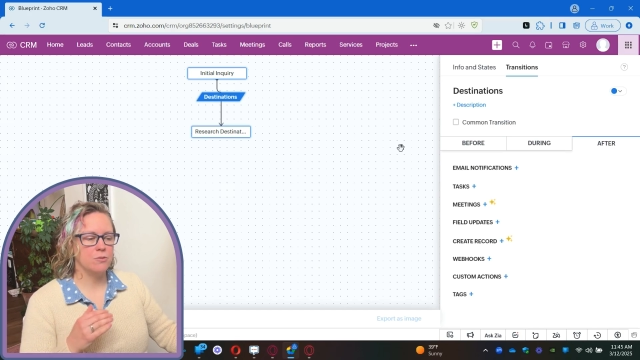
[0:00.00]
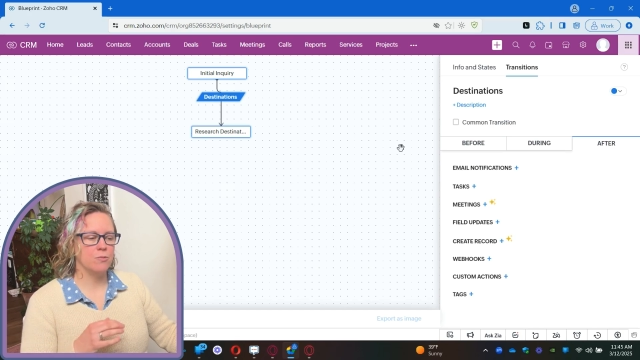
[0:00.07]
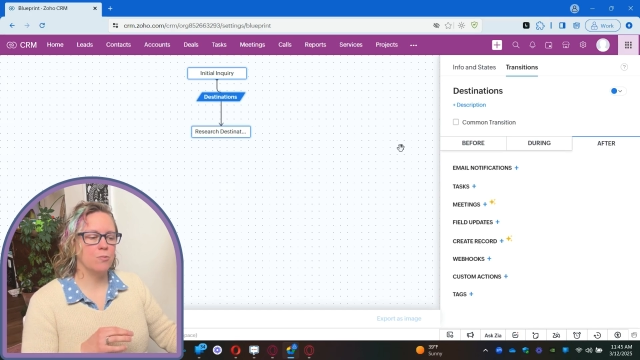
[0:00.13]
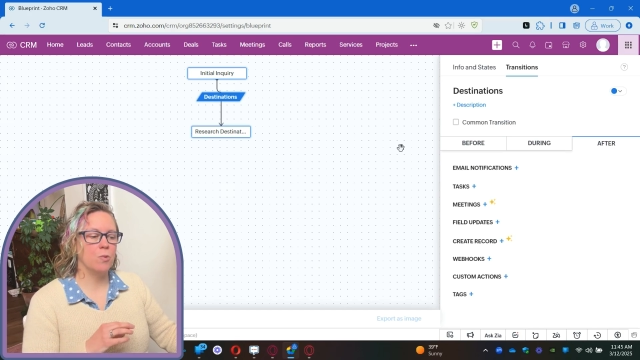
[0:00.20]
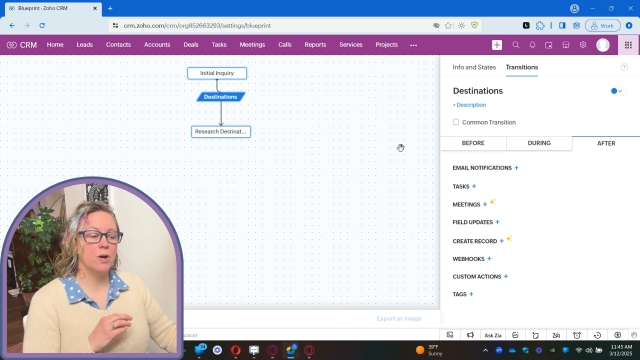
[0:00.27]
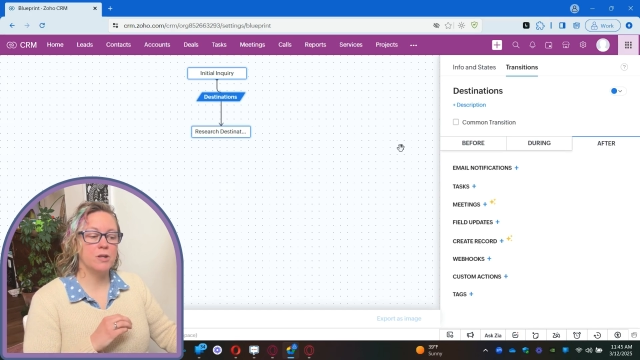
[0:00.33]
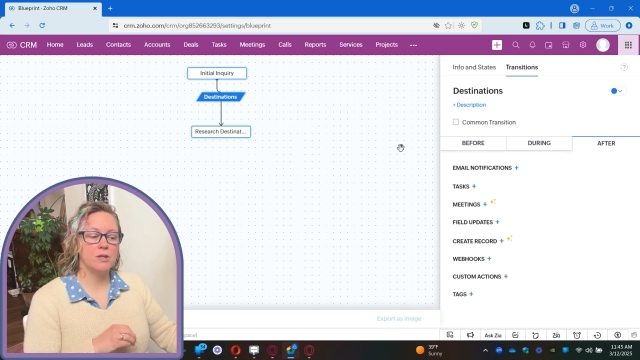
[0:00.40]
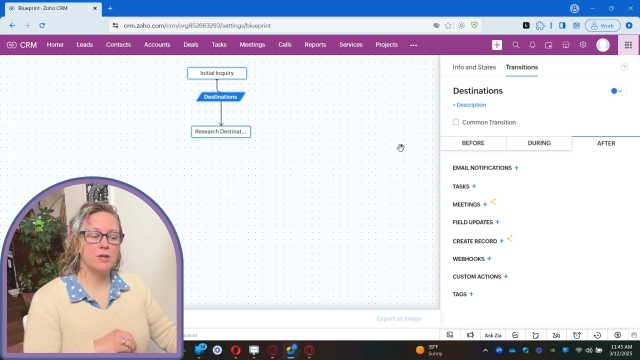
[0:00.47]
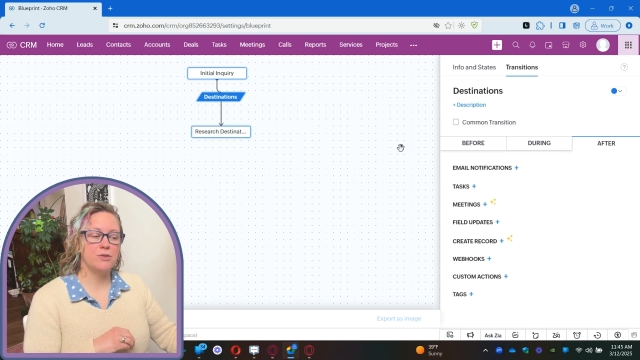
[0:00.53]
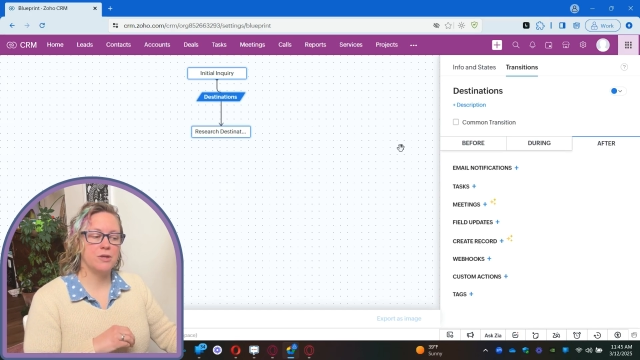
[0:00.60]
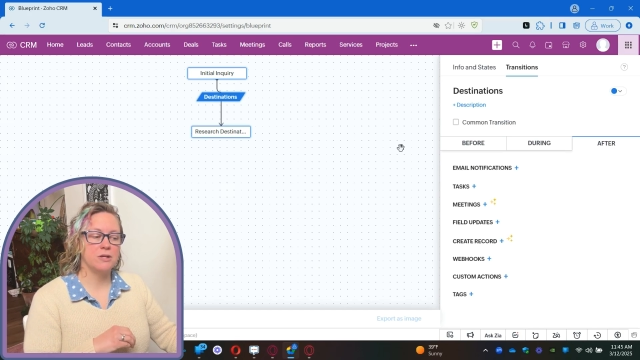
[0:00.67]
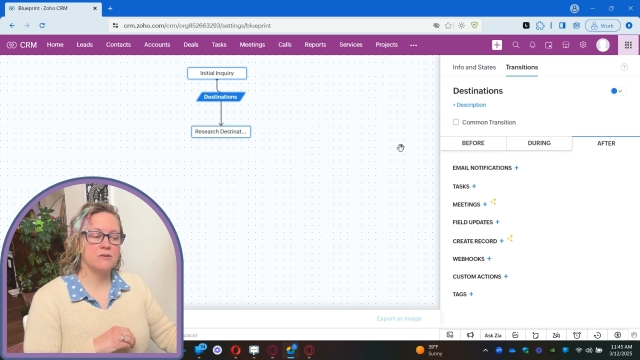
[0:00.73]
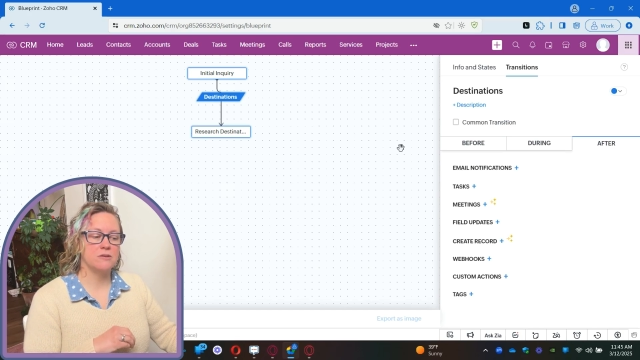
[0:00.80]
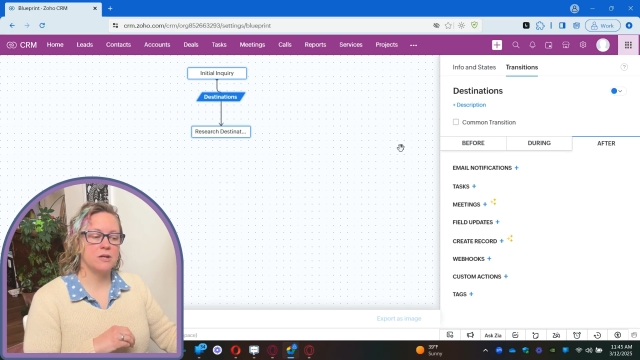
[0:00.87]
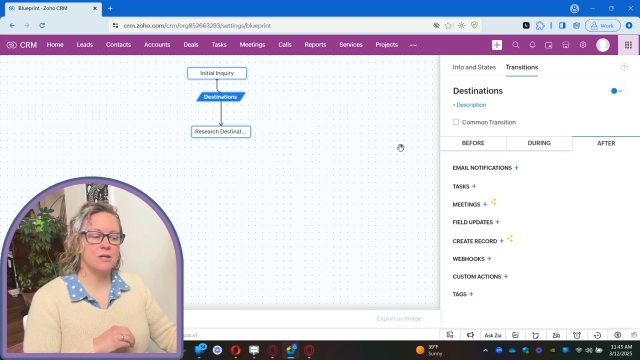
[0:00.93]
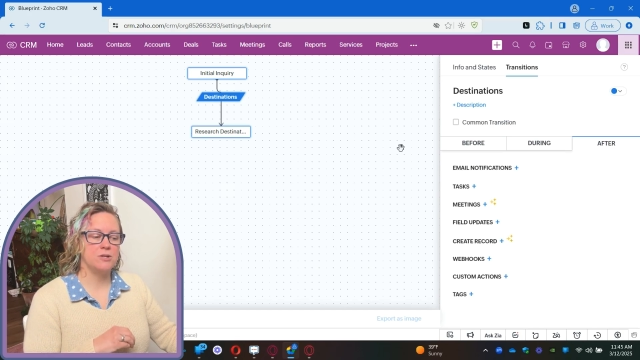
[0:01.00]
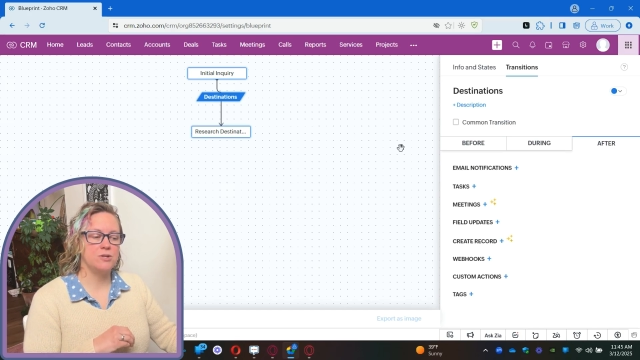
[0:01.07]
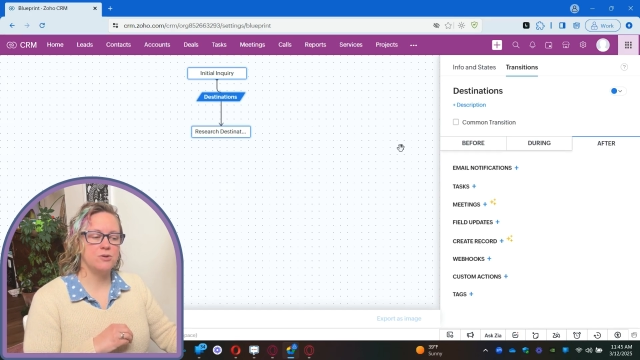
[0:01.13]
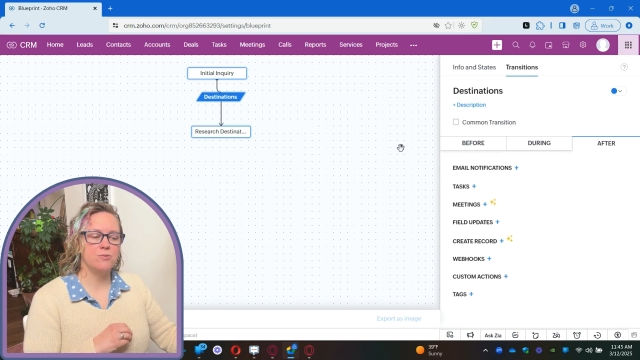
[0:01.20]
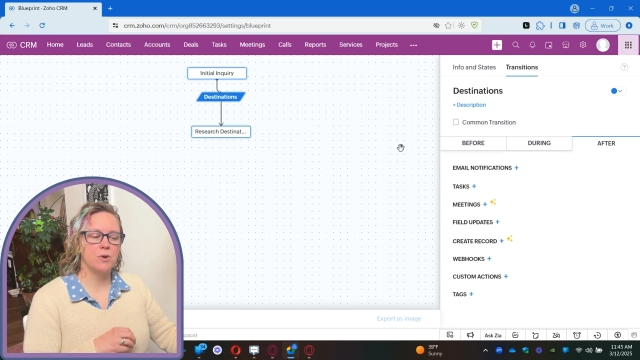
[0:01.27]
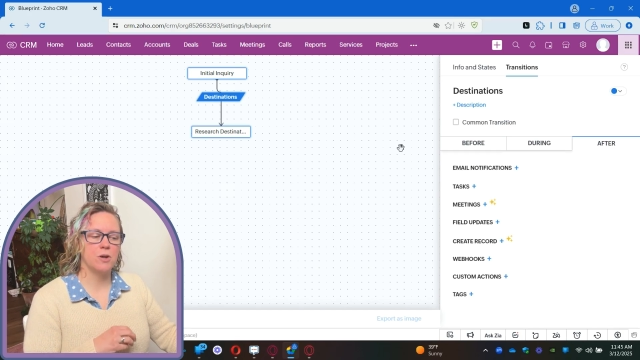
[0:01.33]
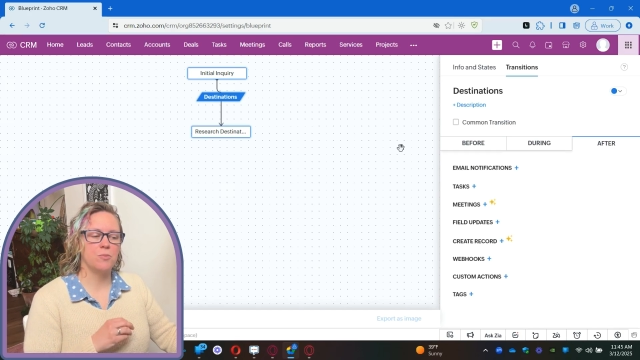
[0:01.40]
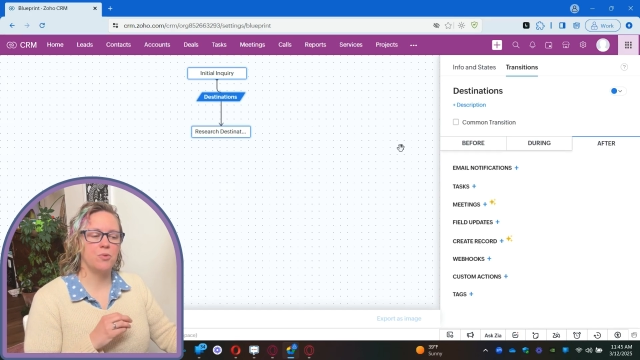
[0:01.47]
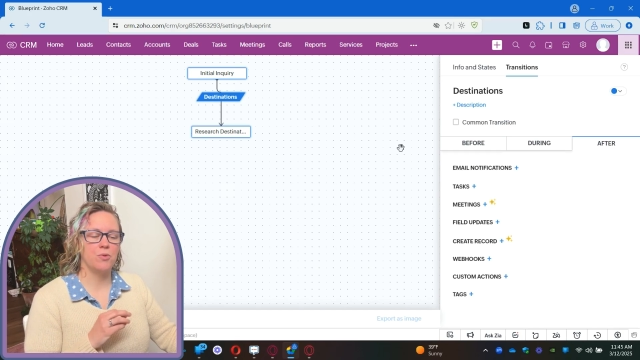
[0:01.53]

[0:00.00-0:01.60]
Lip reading: One of the things that I do want to